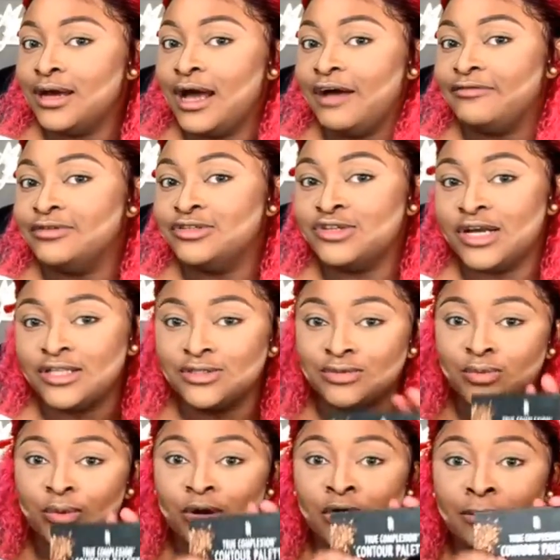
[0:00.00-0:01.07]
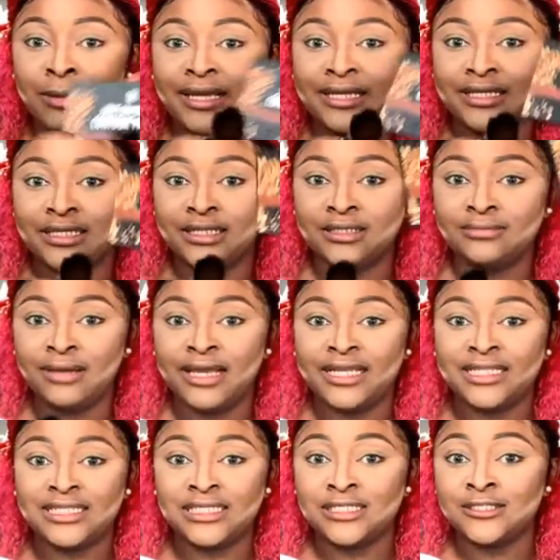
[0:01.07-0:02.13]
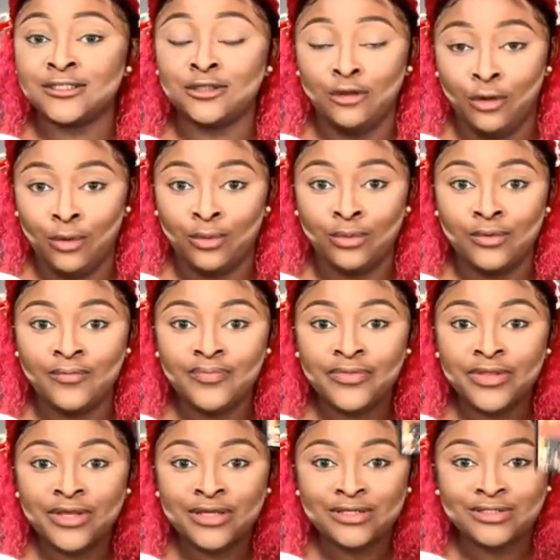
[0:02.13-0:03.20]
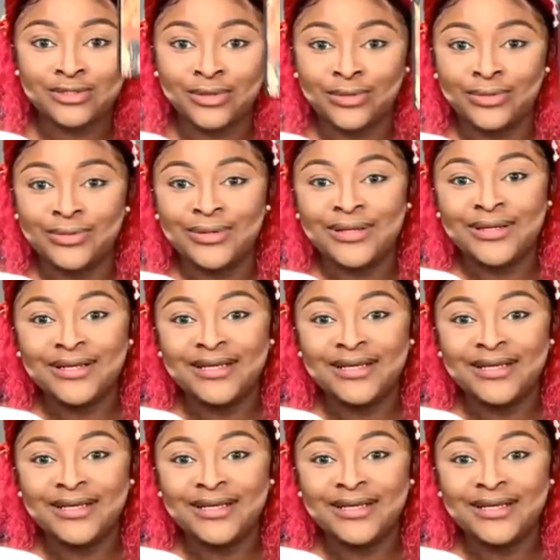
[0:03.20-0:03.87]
I've been trying to work on my editing. My editing is slow, so